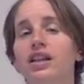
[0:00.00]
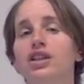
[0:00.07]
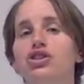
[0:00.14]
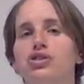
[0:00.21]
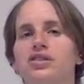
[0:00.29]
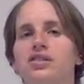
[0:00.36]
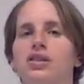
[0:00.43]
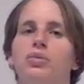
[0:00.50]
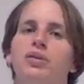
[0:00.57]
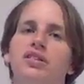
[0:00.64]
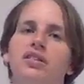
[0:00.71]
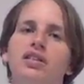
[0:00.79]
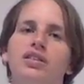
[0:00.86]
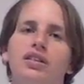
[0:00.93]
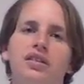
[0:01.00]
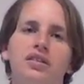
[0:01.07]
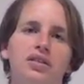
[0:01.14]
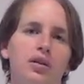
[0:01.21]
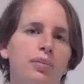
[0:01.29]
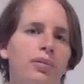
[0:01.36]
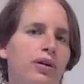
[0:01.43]
interesting
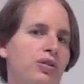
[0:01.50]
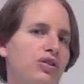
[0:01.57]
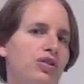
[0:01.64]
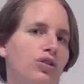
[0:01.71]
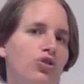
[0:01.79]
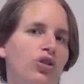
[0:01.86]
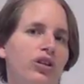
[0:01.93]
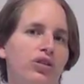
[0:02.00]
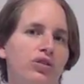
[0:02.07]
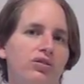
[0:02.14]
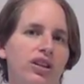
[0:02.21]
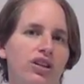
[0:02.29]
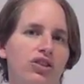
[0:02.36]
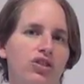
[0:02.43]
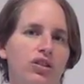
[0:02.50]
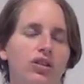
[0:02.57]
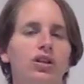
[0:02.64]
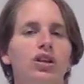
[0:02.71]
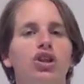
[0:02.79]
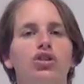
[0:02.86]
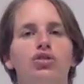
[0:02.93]
materials about social innovation.
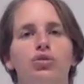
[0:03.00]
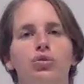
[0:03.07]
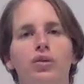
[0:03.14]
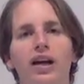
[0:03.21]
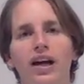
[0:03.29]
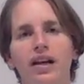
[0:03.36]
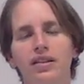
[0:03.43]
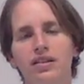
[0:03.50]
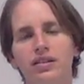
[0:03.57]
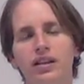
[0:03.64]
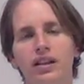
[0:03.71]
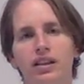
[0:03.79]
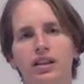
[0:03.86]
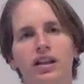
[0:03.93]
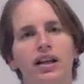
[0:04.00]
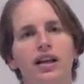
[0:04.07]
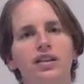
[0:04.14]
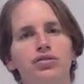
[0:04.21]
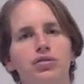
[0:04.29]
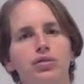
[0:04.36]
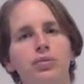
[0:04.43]
Together in
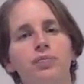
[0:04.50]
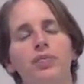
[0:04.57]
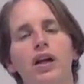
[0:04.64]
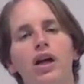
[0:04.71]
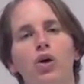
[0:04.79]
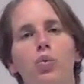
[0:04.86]
classroom,